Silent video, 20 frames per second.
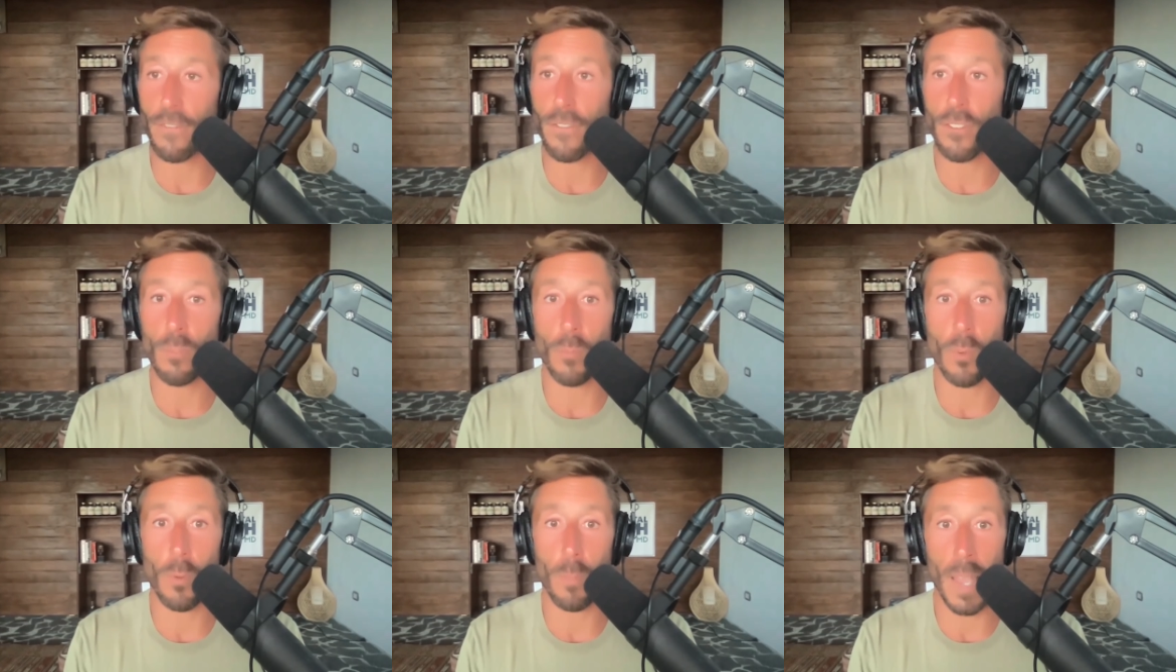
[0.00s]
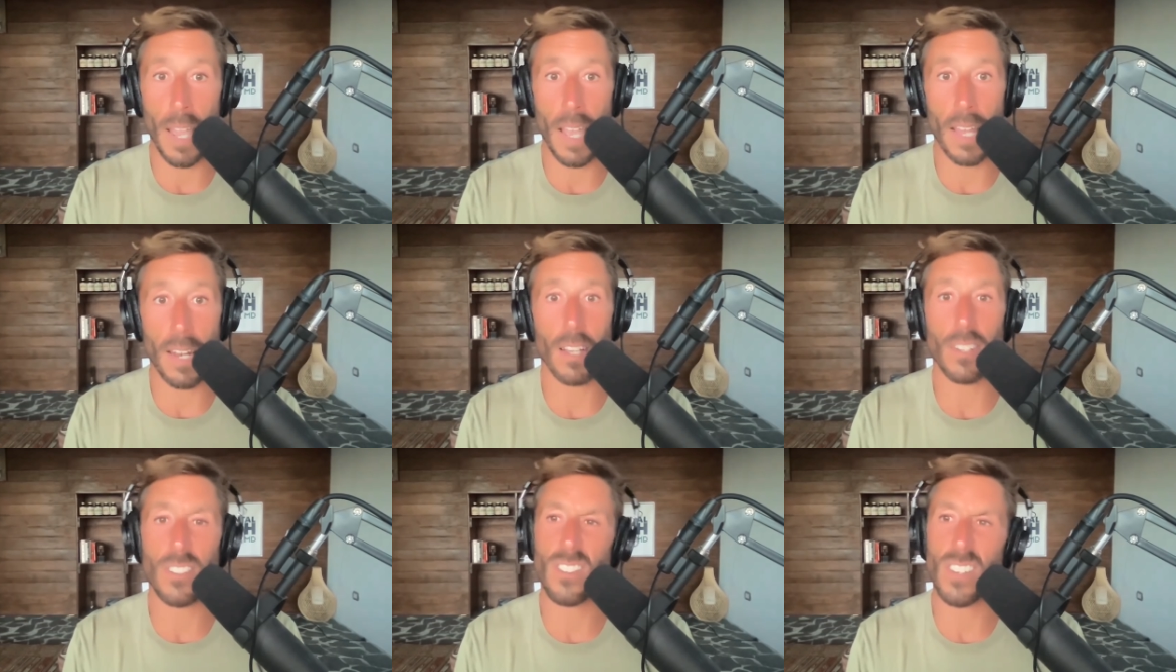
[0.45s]
of whom were
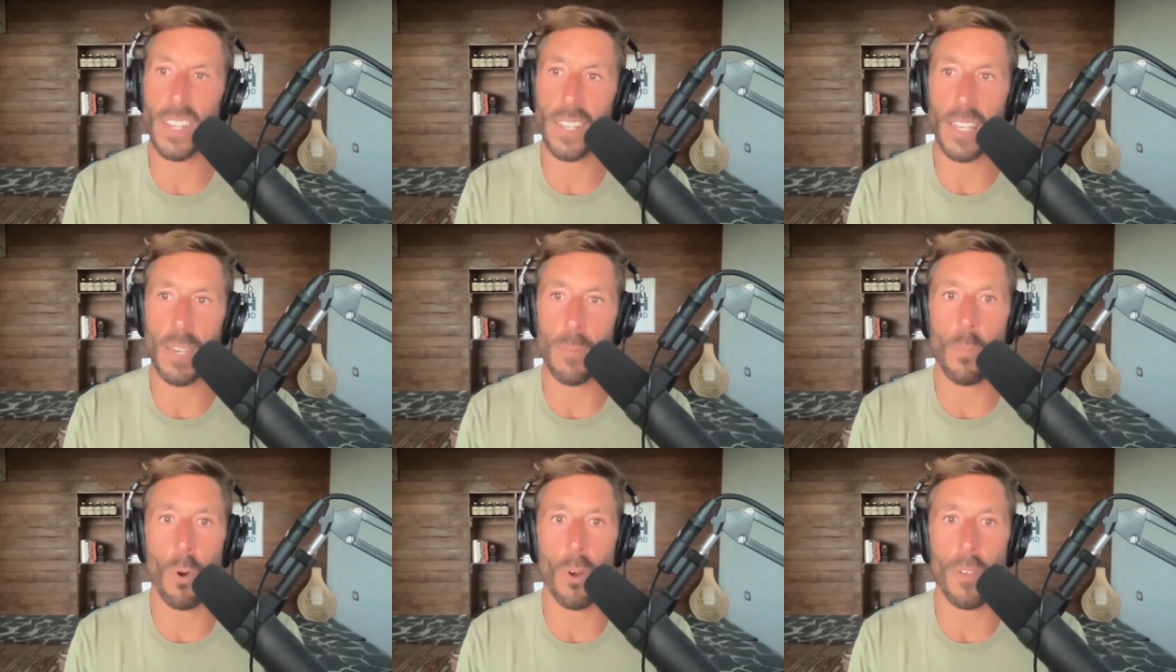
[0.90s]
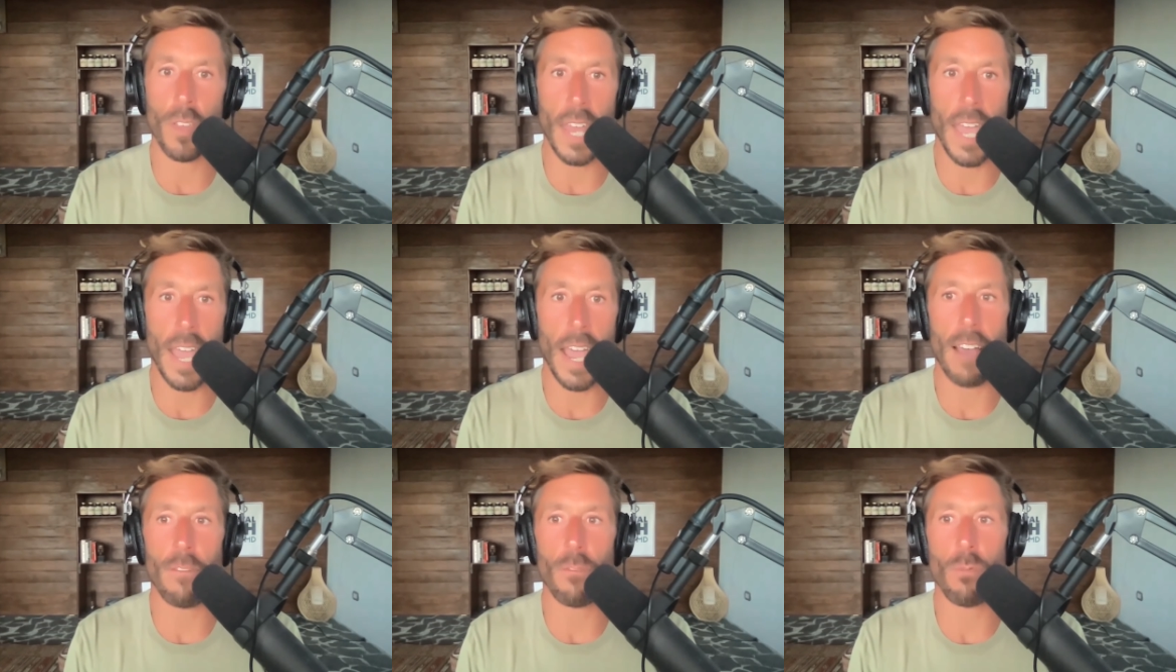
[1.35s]
men, slightly more than
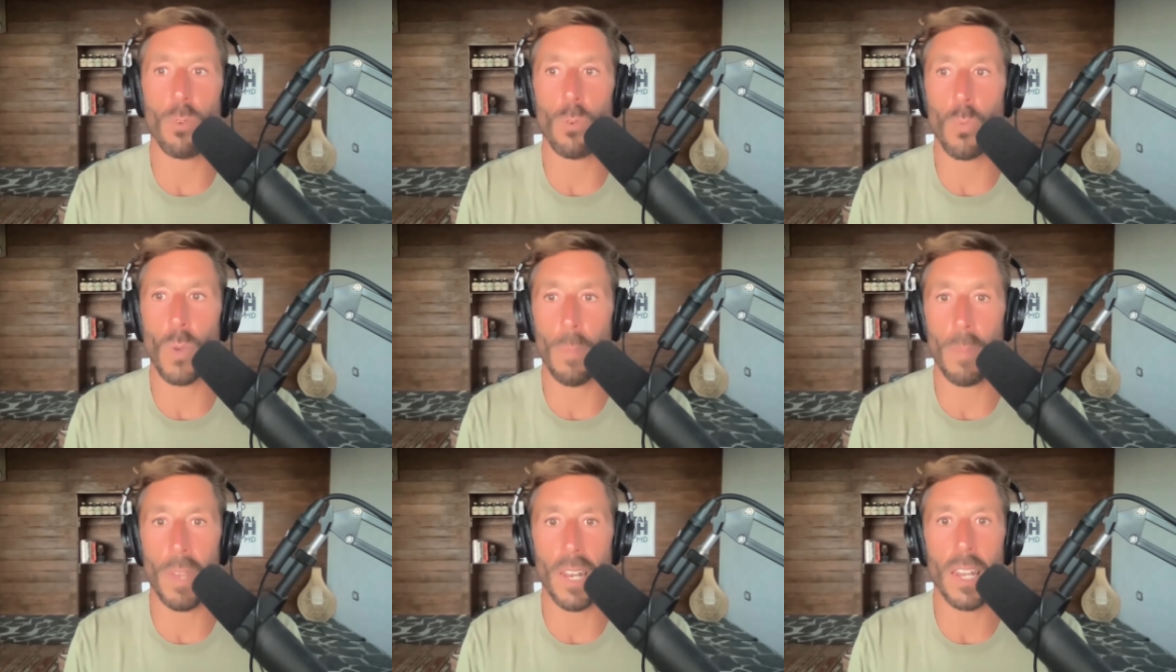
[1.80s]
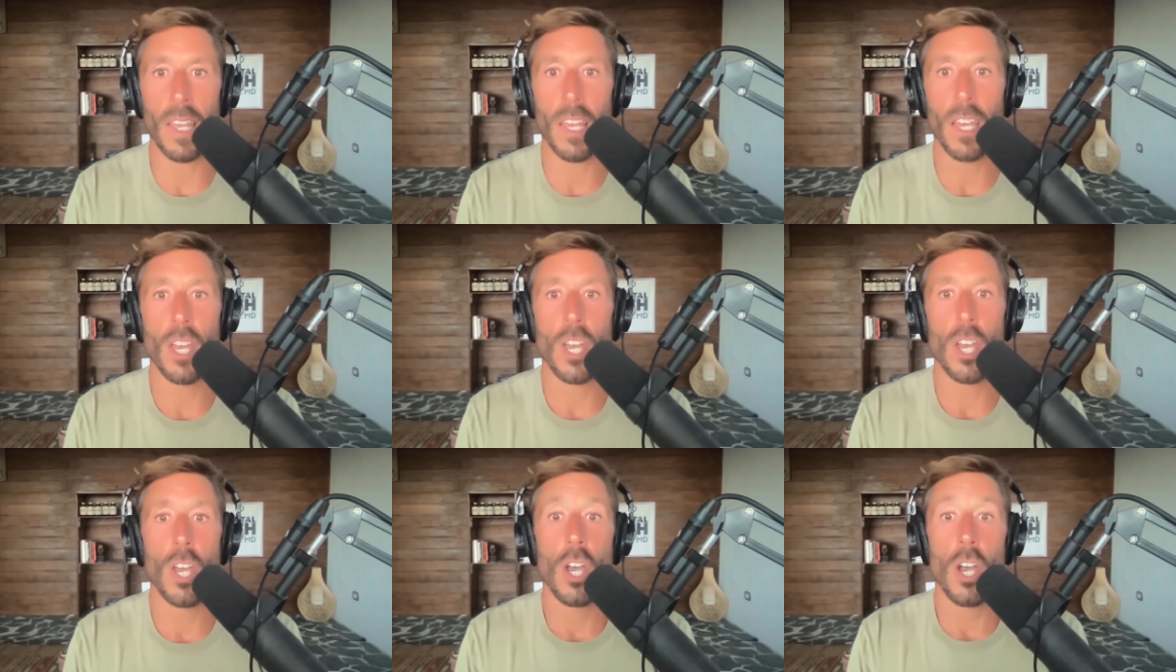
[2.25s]
half were women
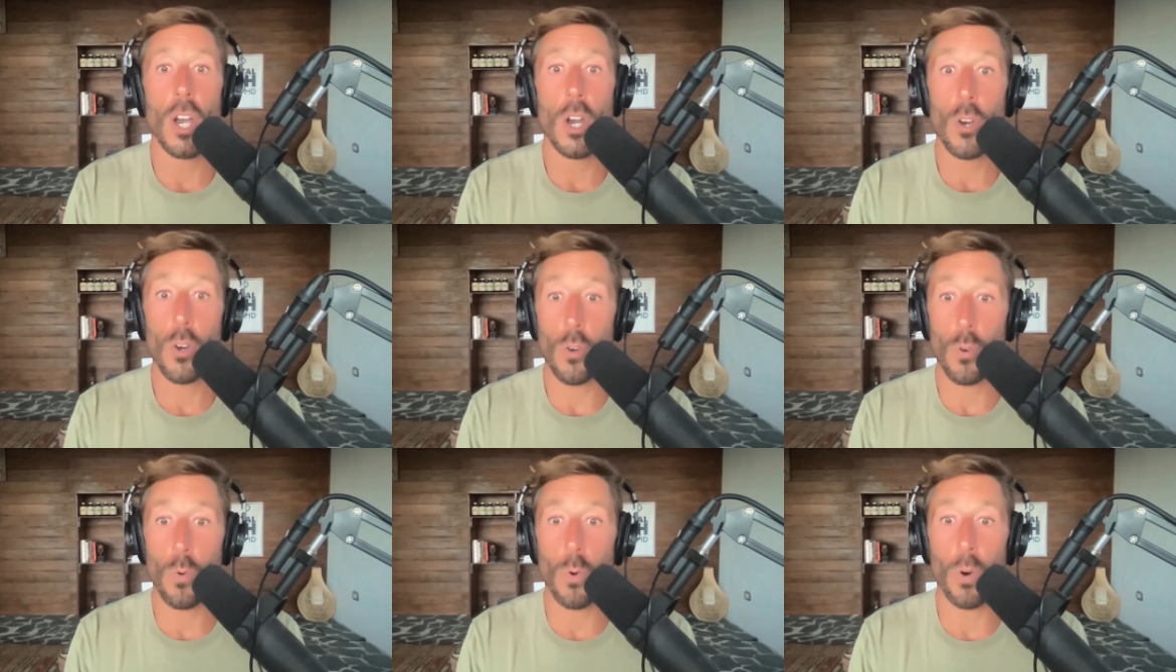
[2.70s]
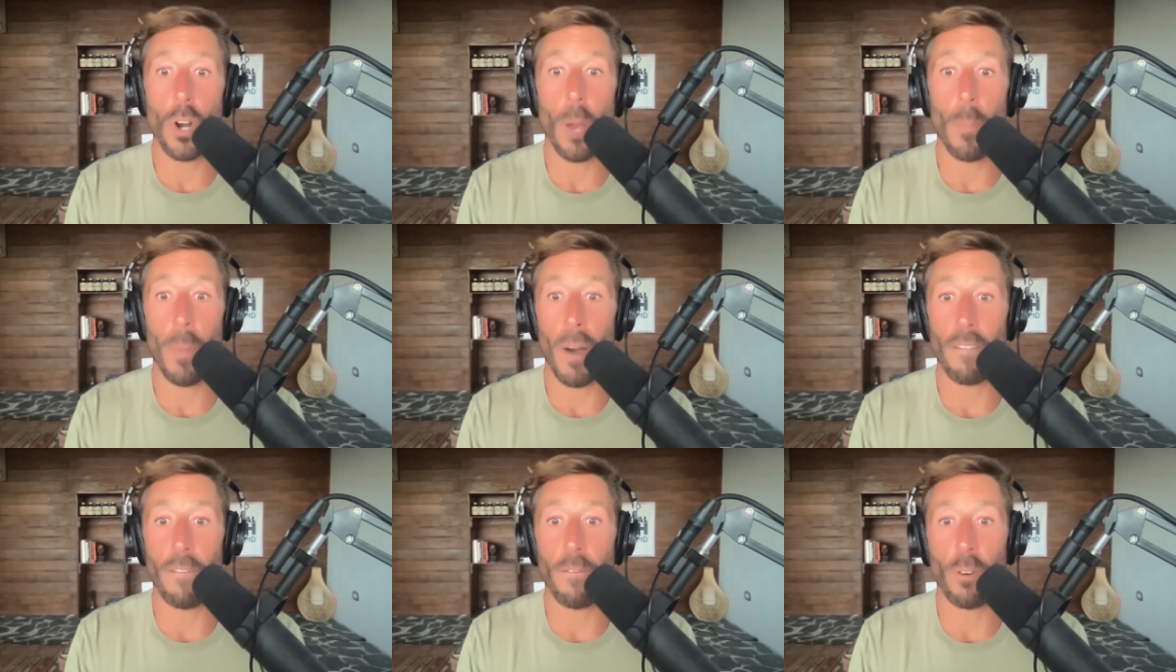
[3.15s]
who were
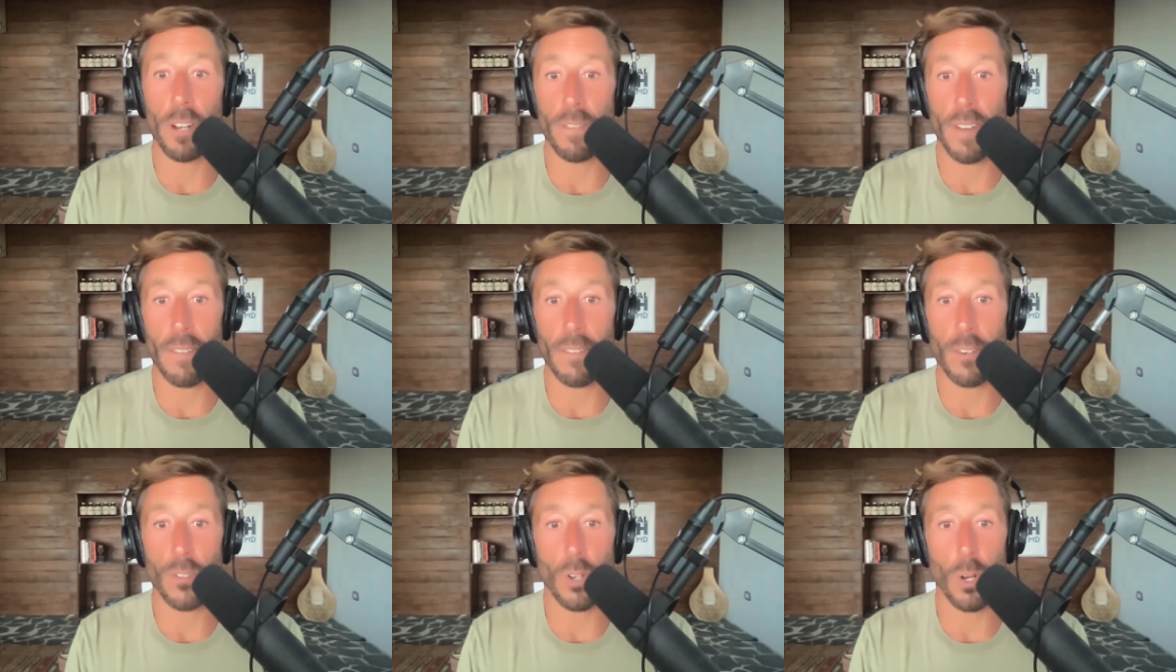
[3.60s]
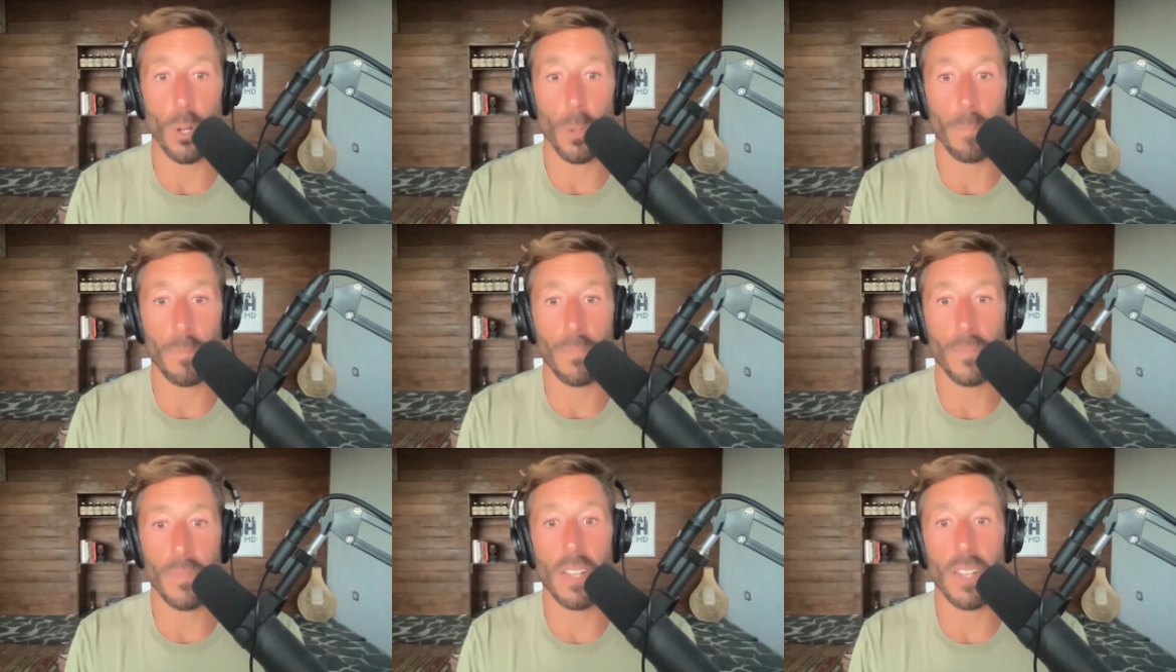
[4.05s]
above 45 years old.